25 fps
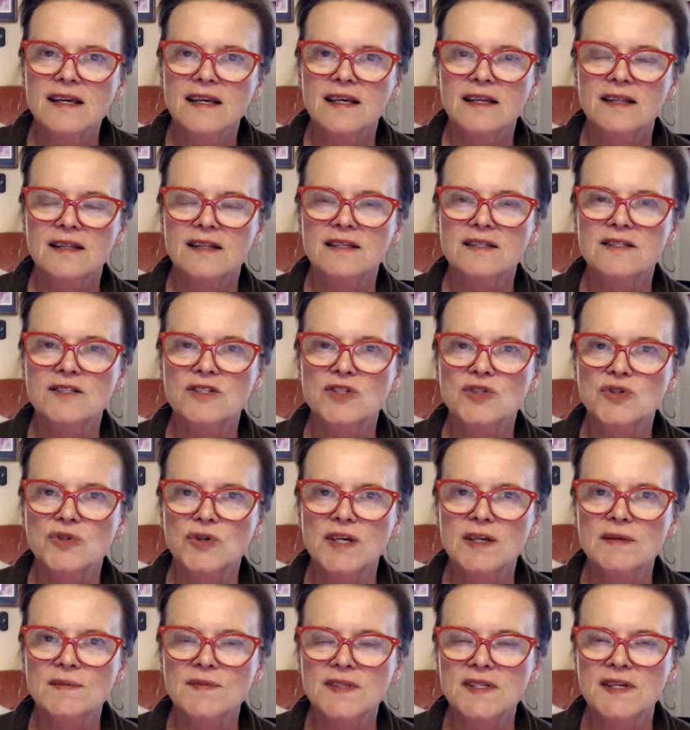the
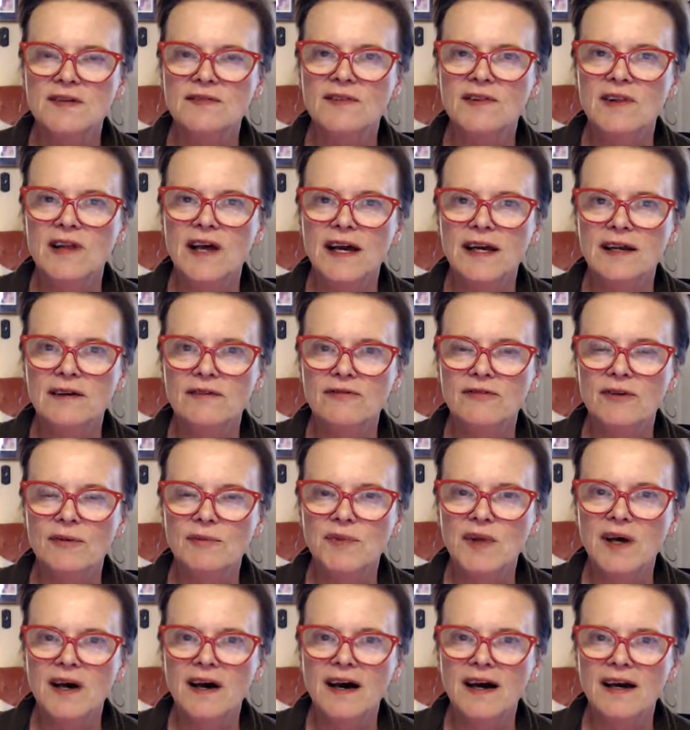streams of light from
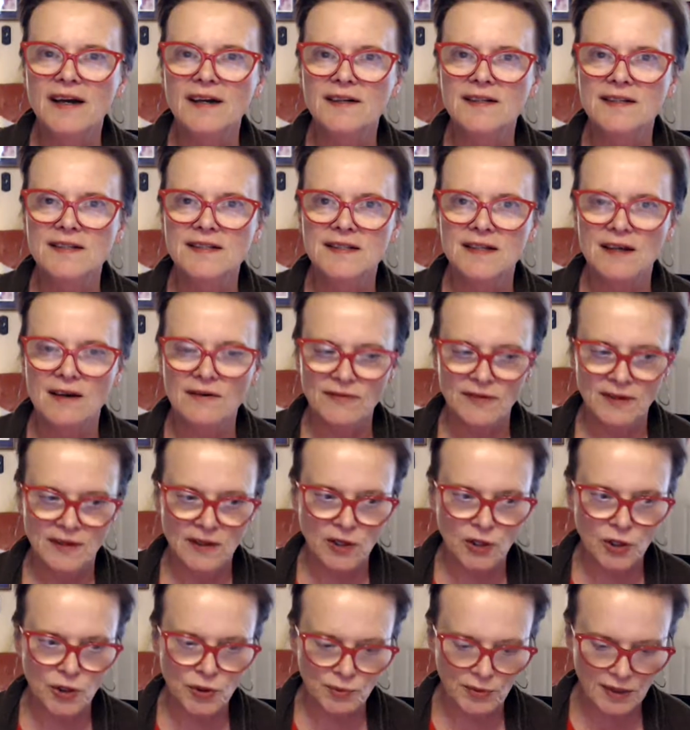the higher self
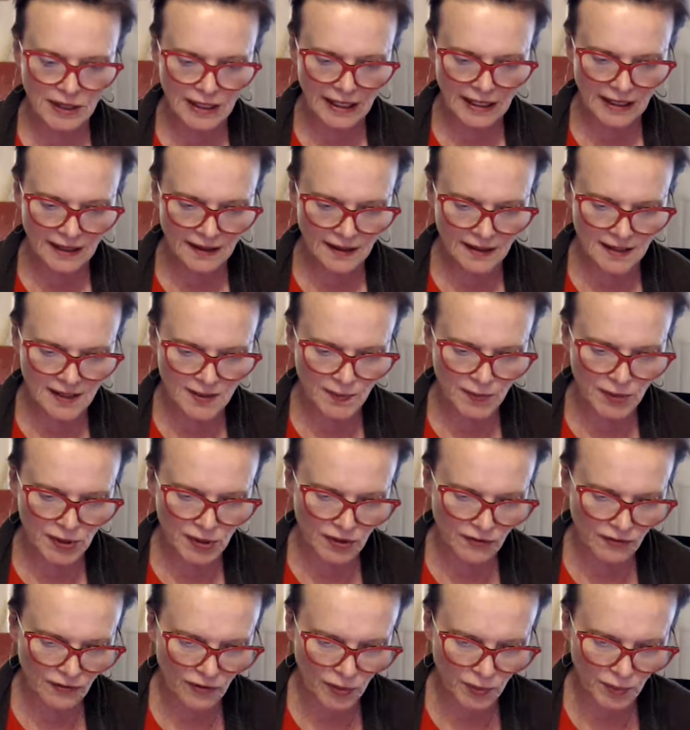illuminate this
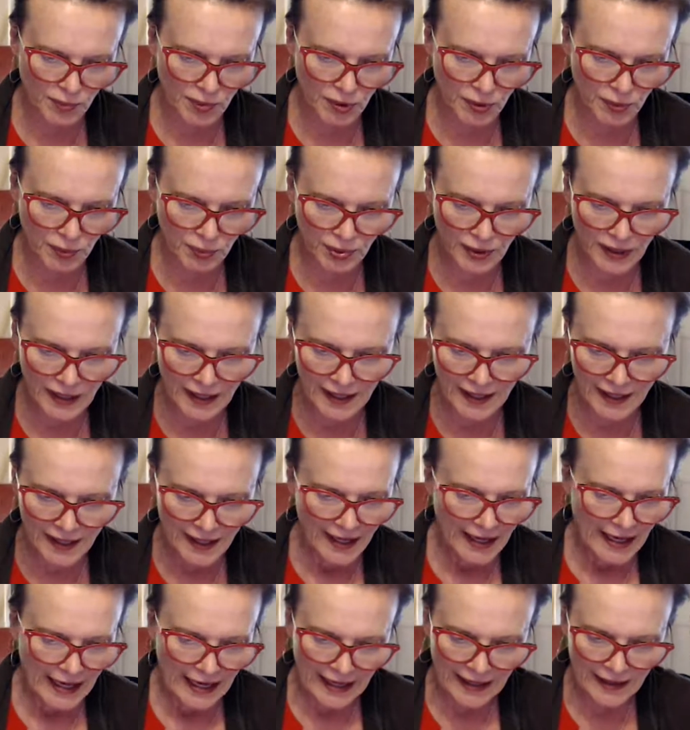beautiful blueprint.
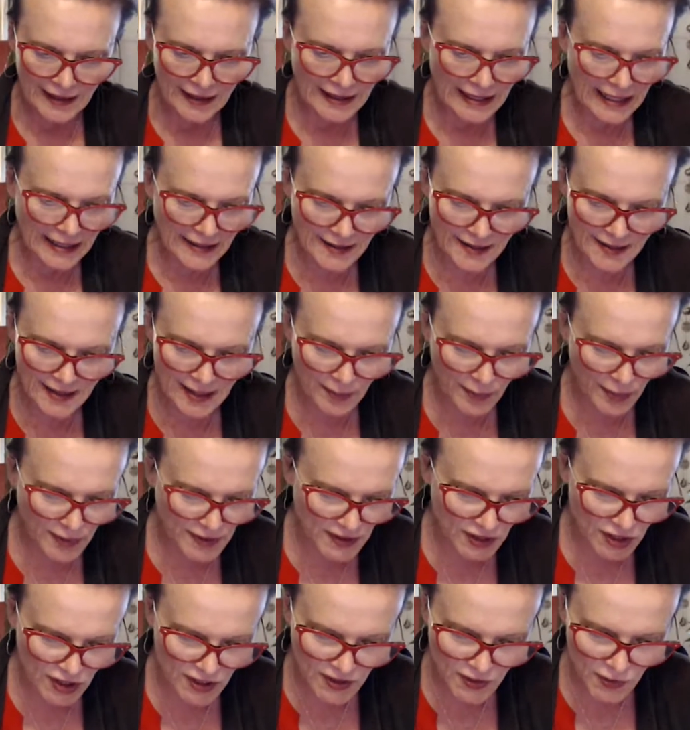And the next step was
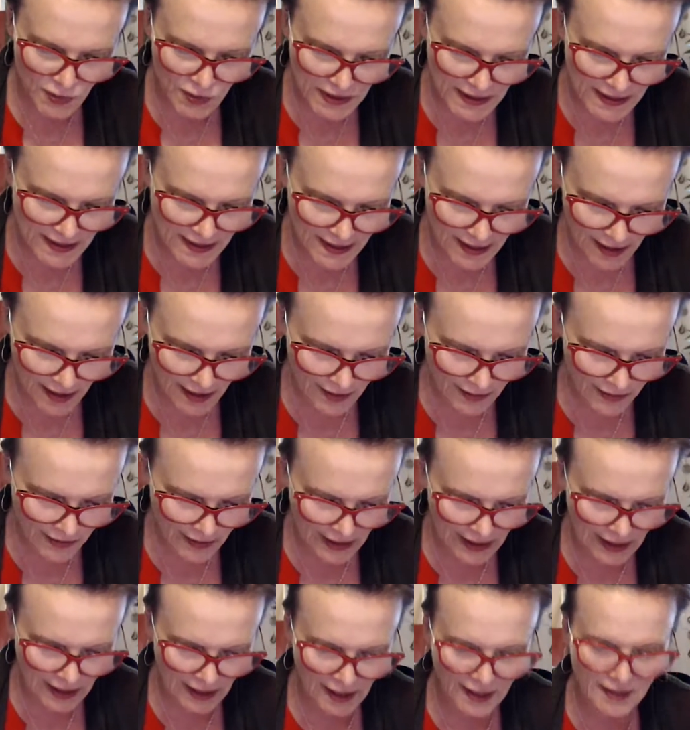just receive
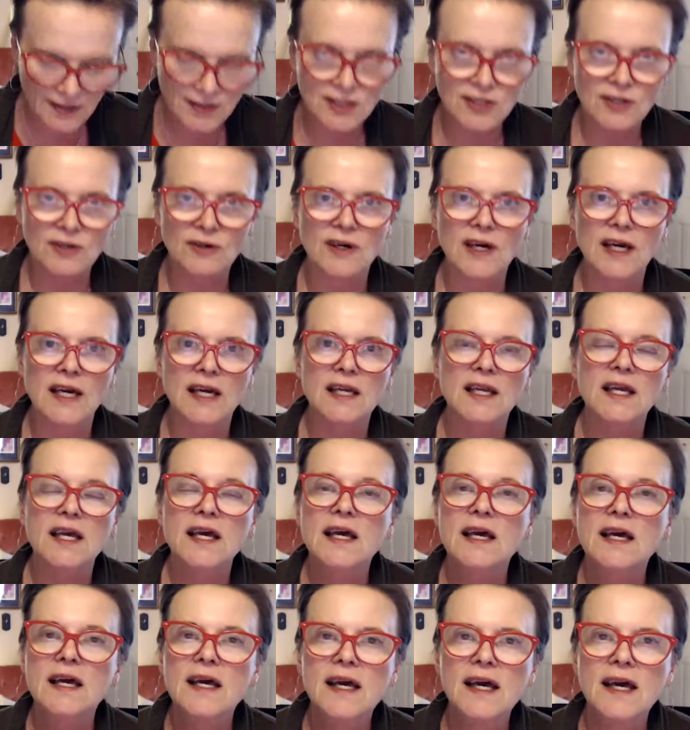and integrate.
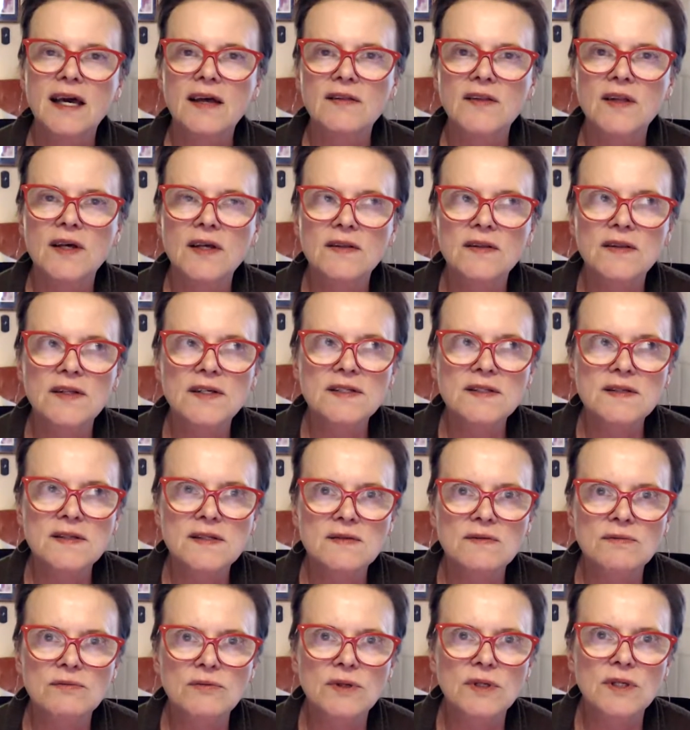And then this is
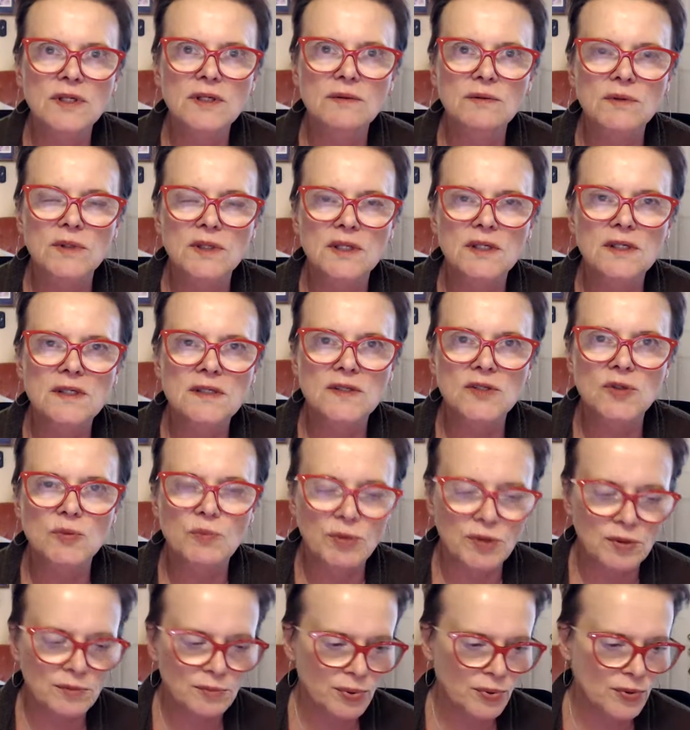really, really super
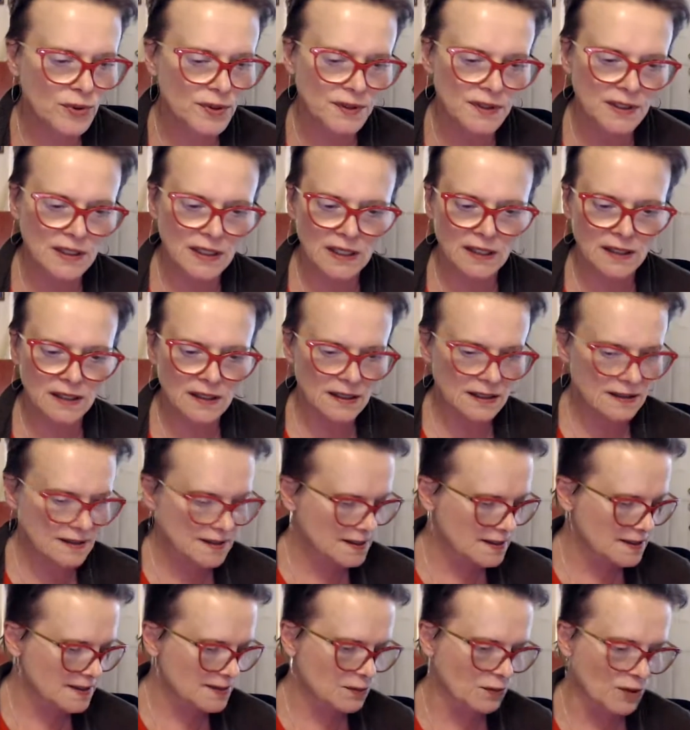important. And this
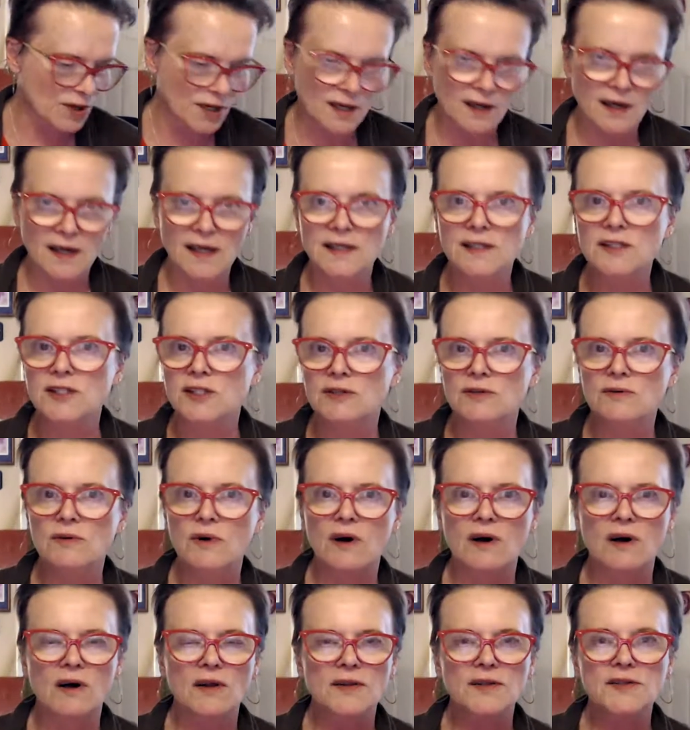is what I do
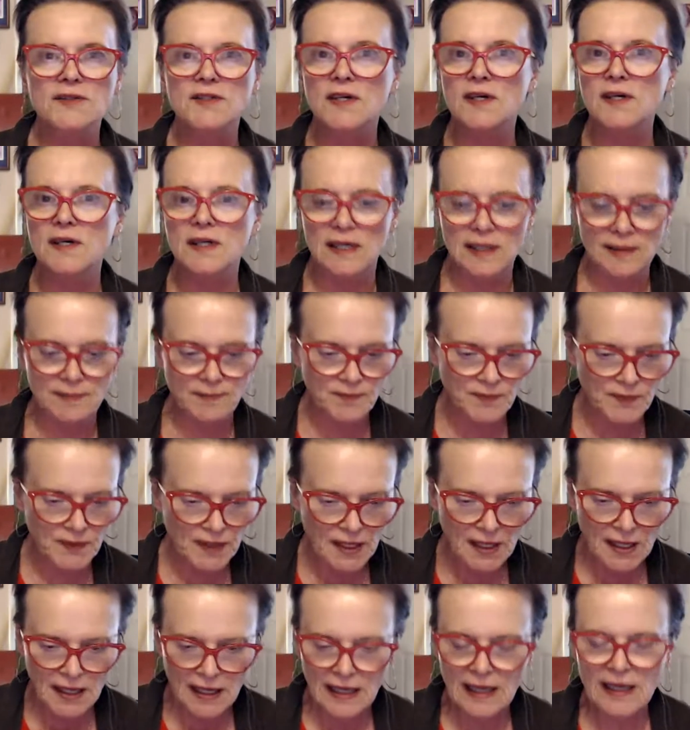all the time.
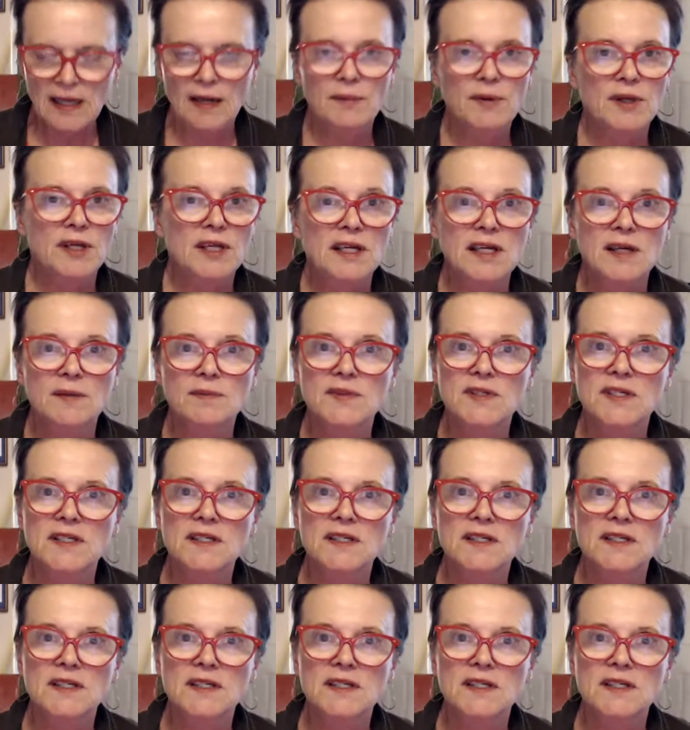And I'm going to keep